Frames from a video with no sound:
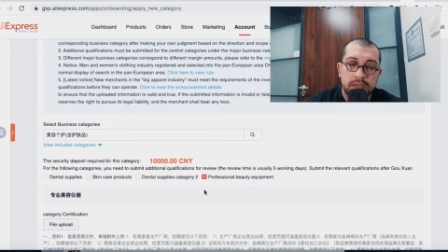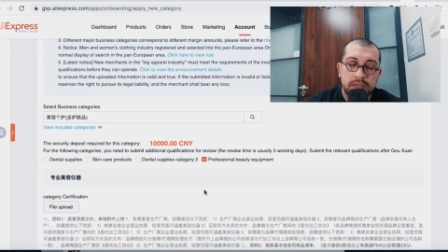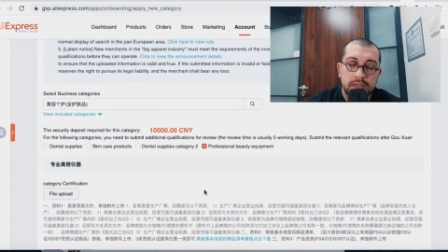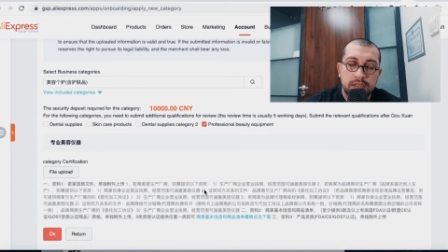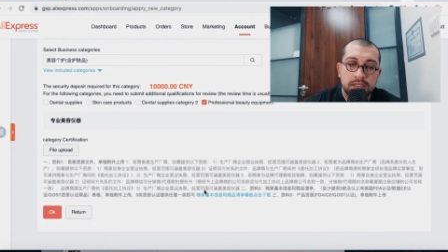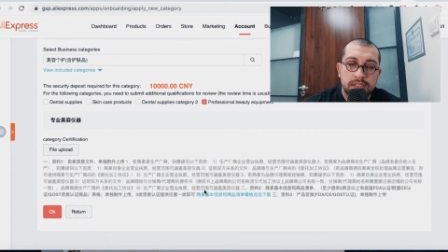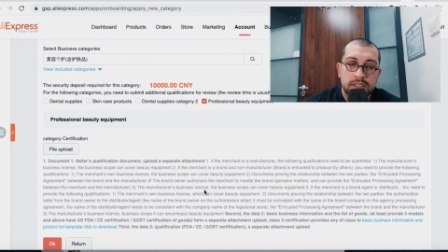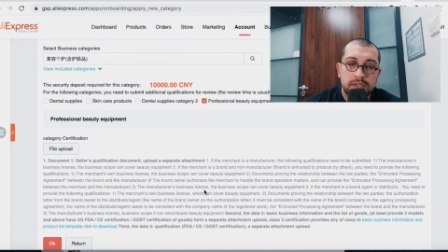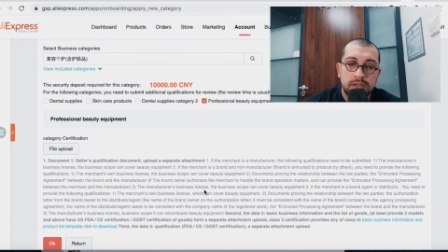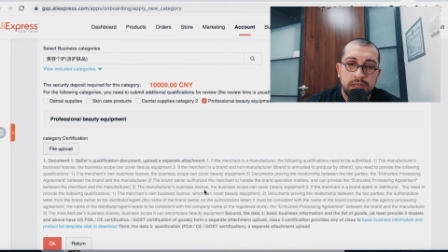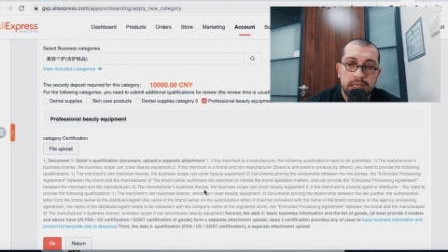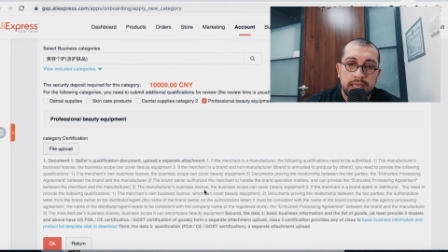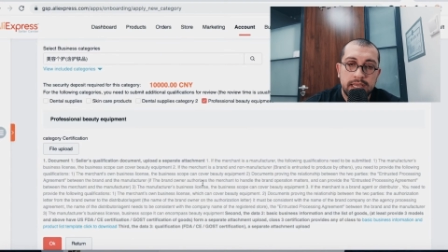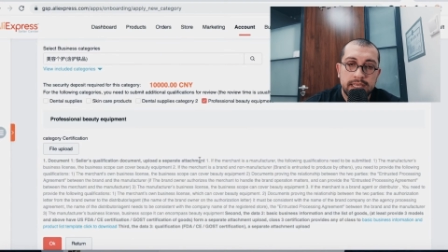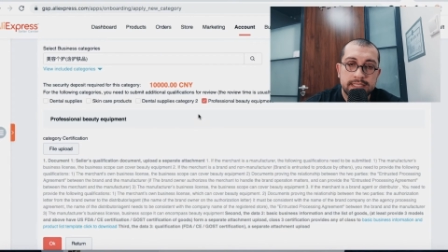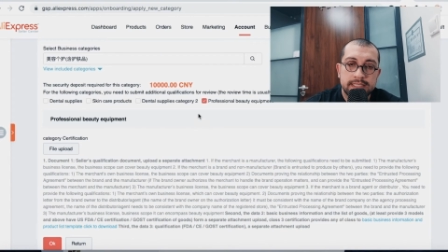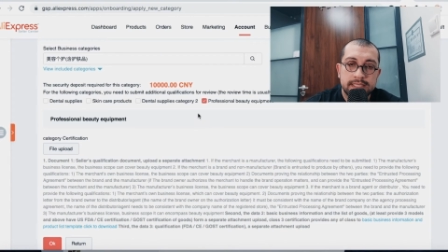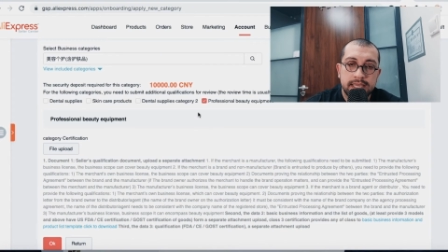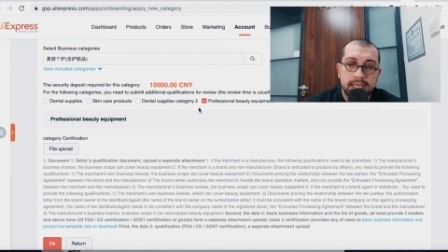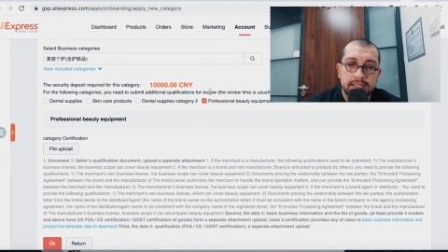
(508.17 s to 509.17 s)
So
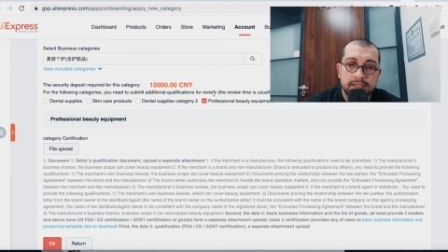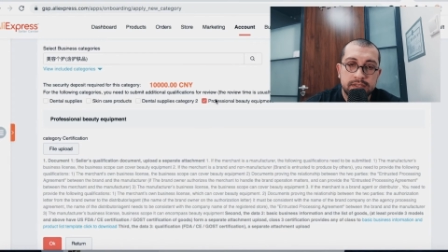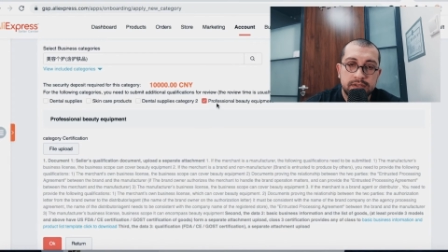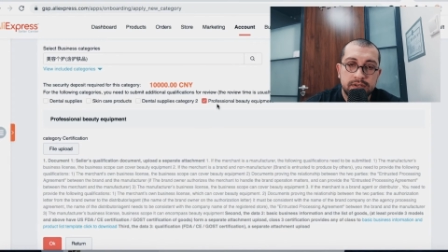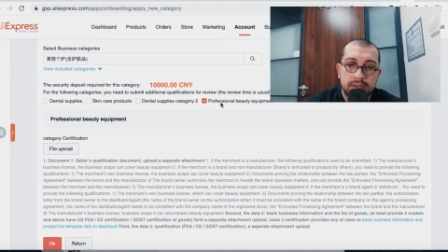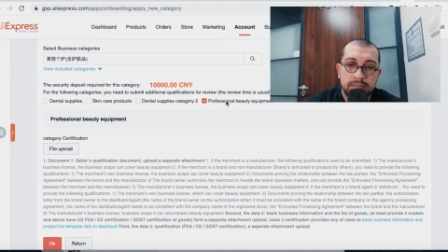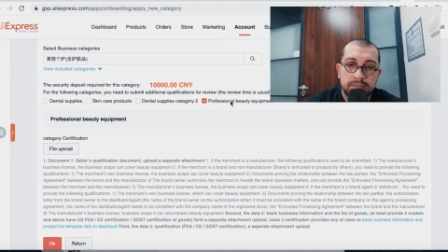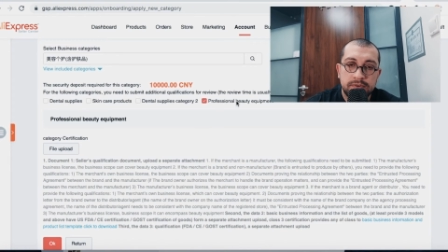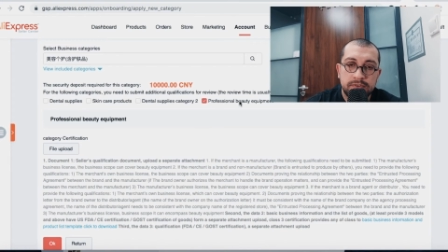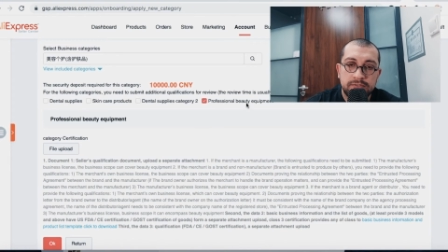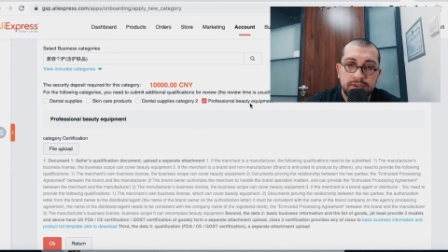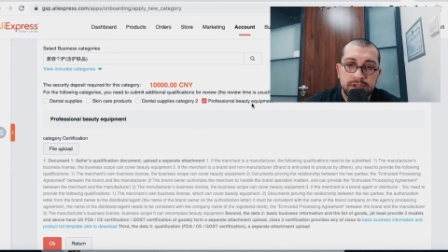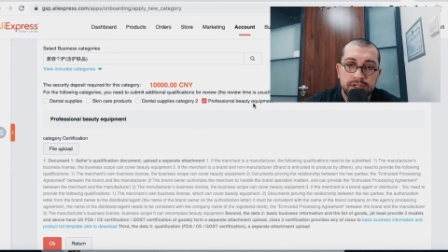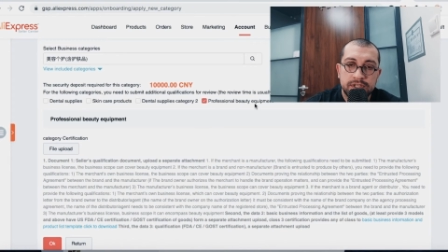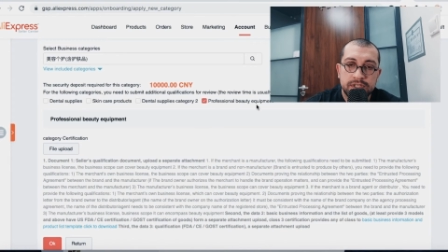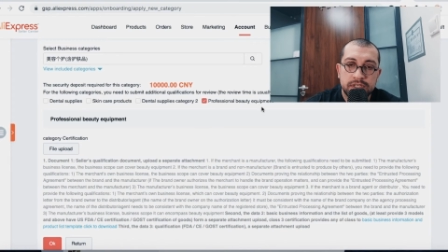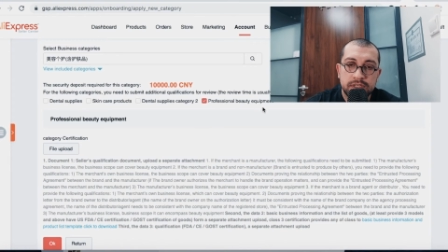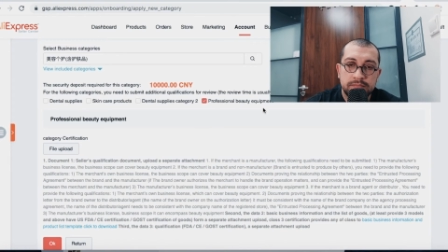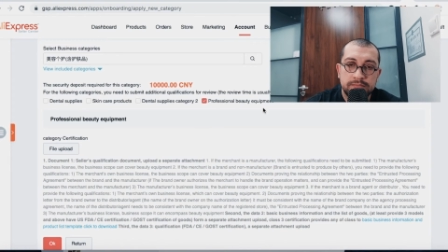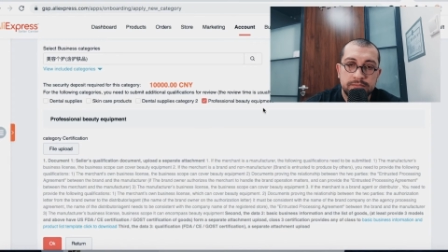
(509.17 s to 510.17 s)
last category,
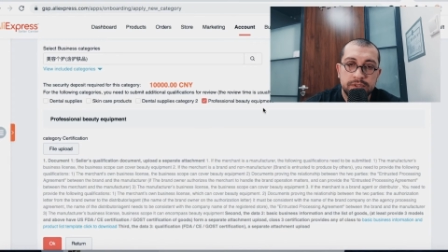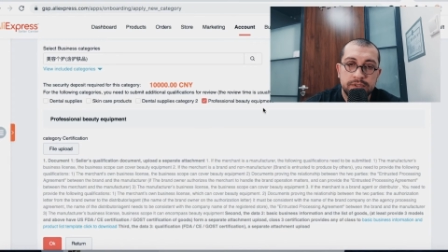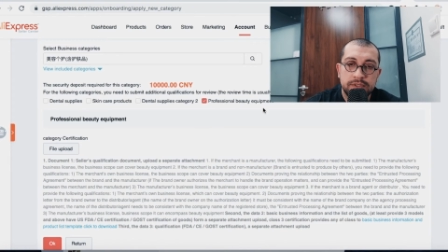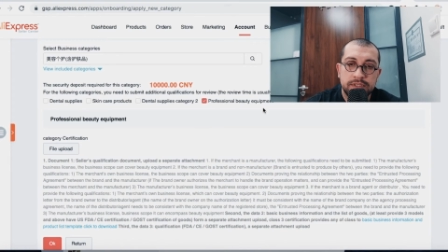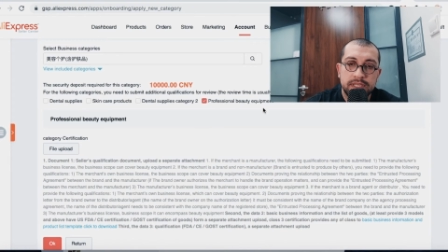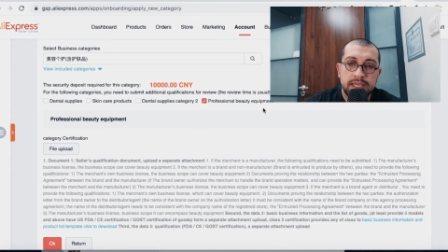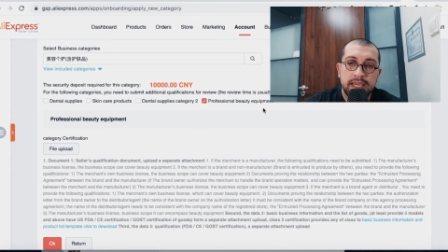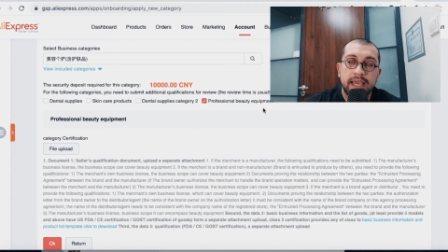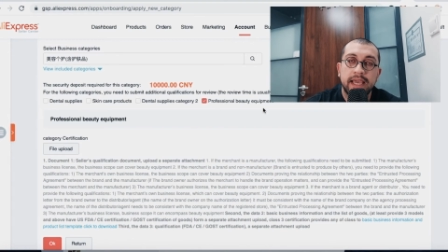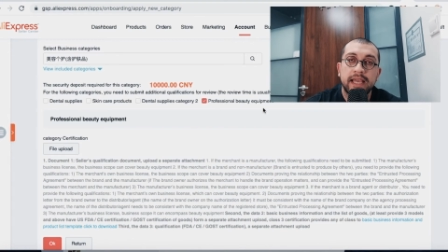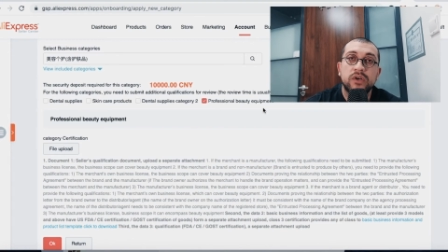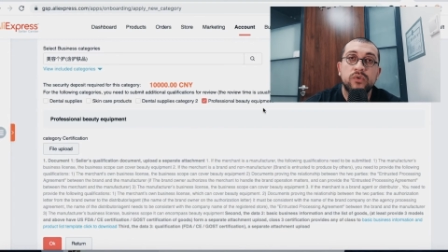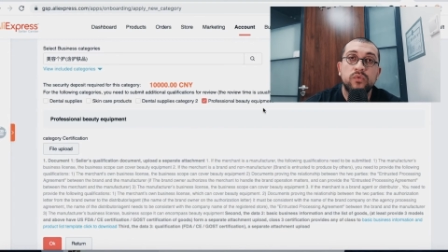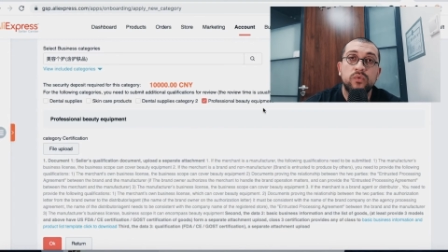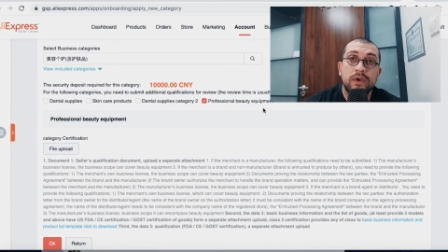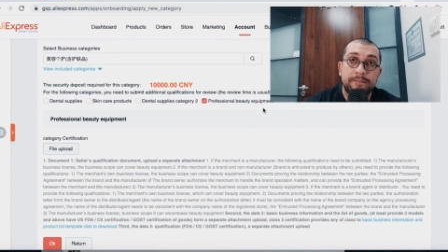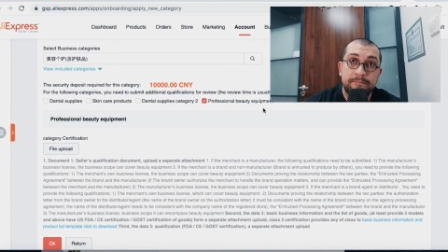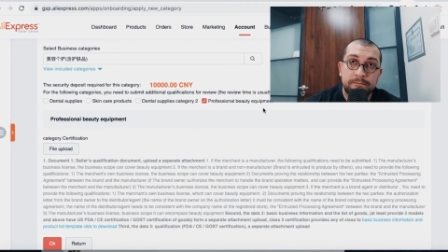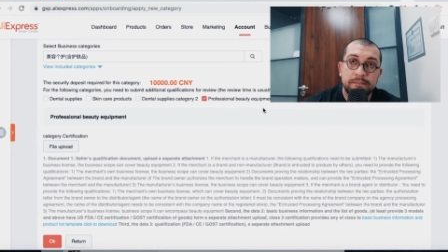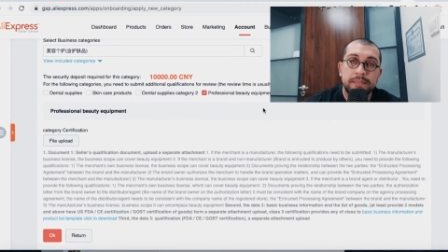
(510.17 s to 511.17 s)
professional beauty
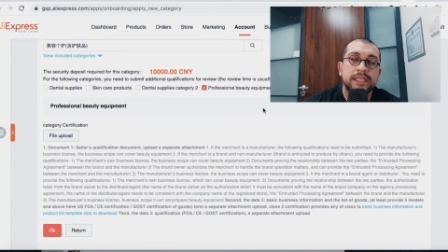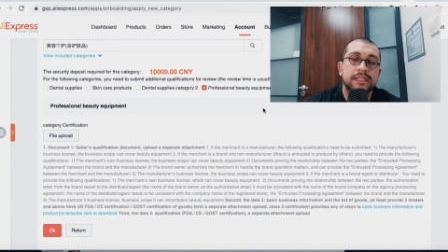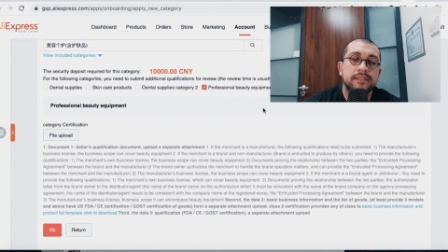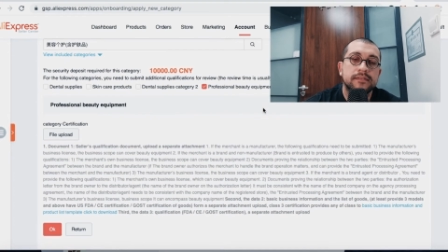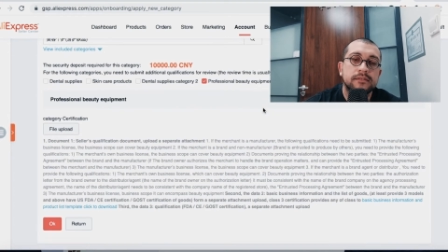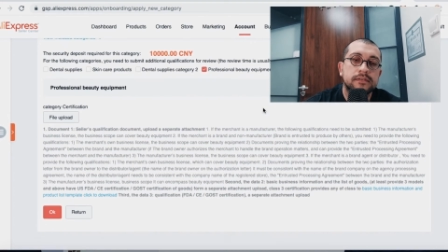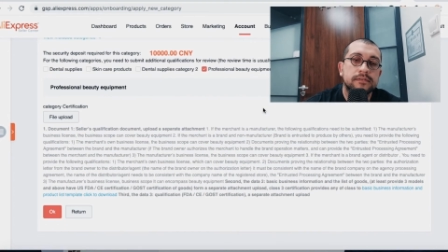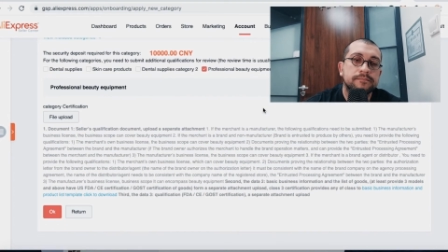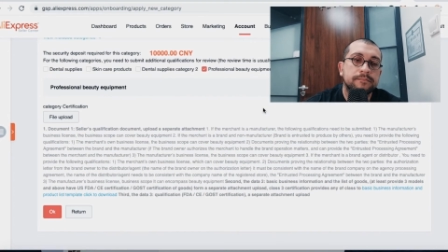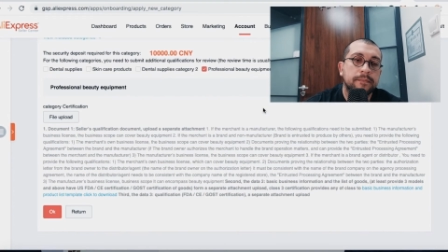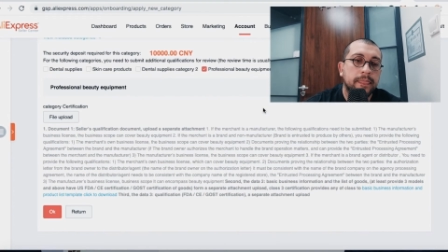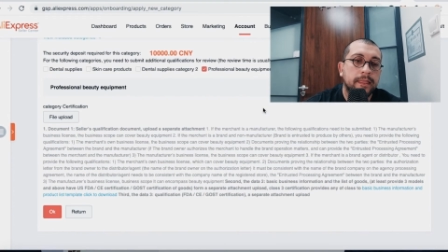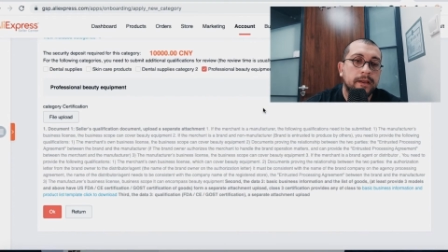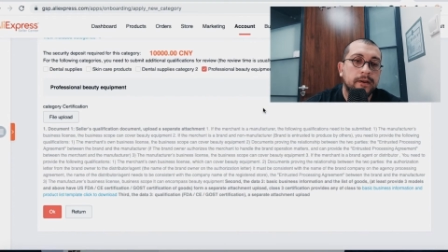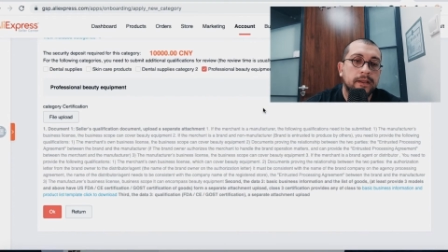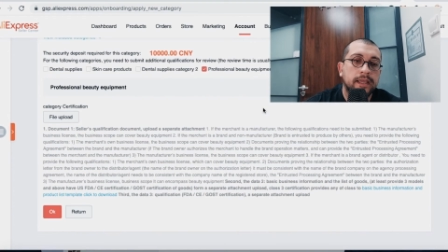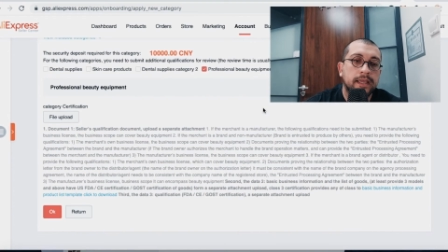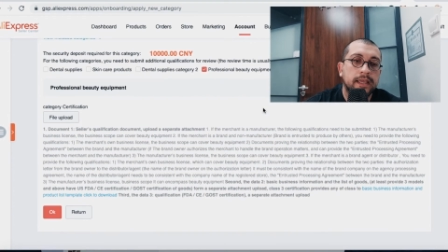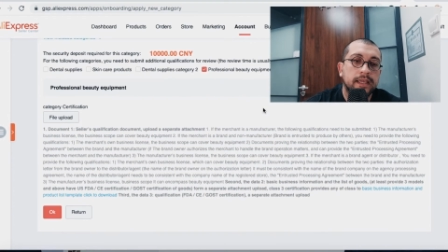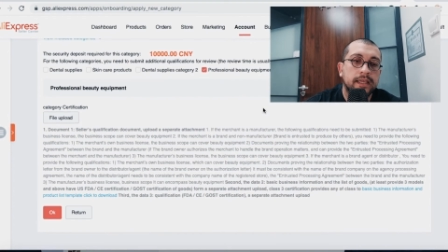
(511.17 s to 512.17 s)
equipment.
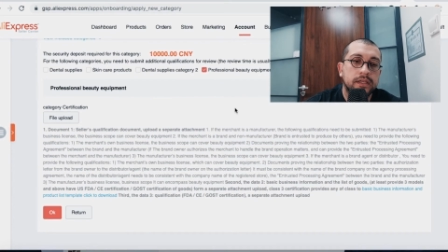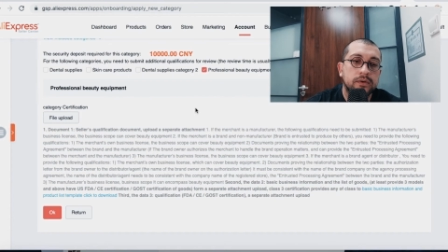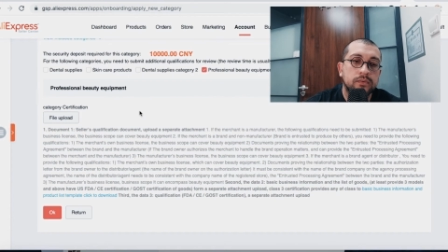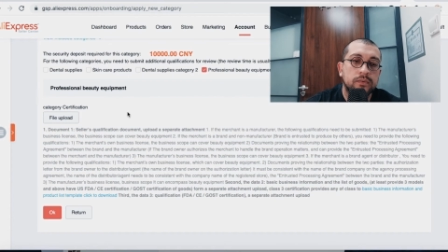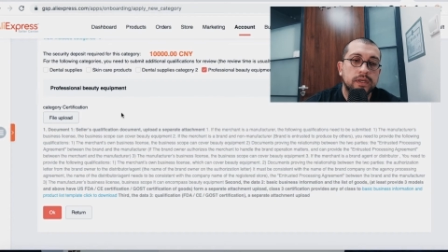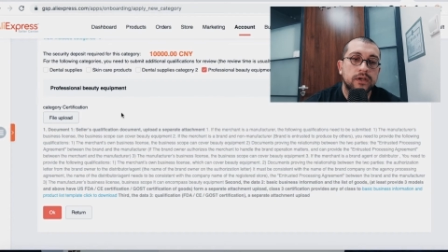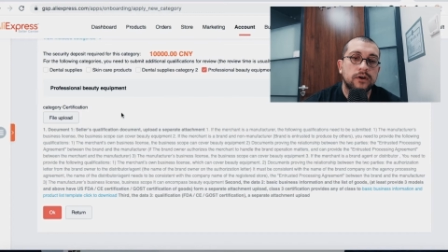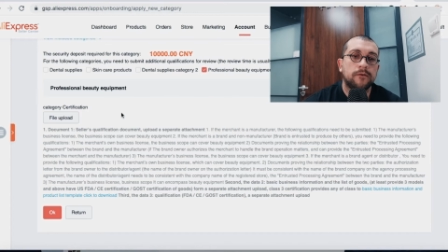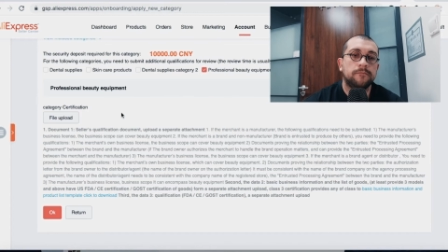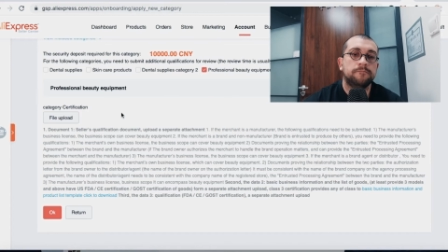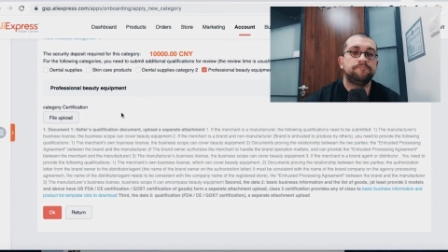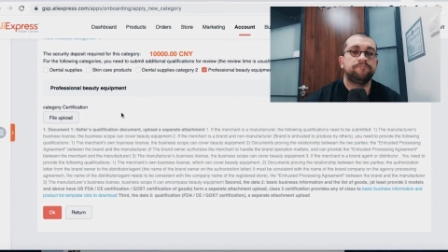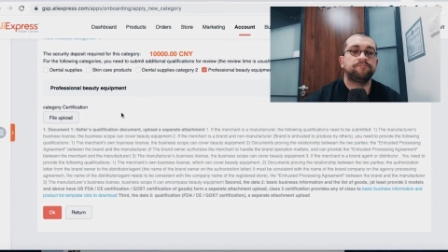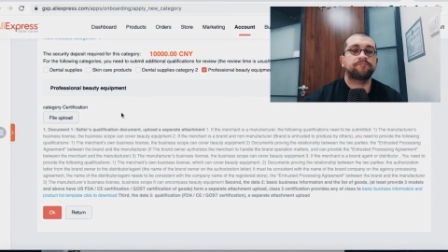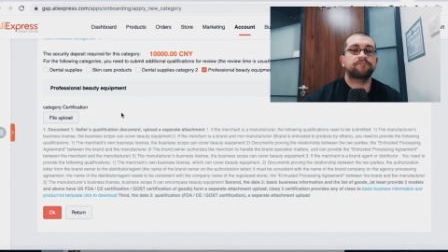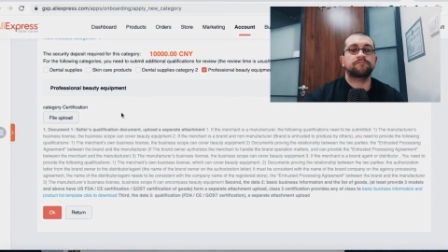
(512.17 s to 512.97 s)
Okay, here we go.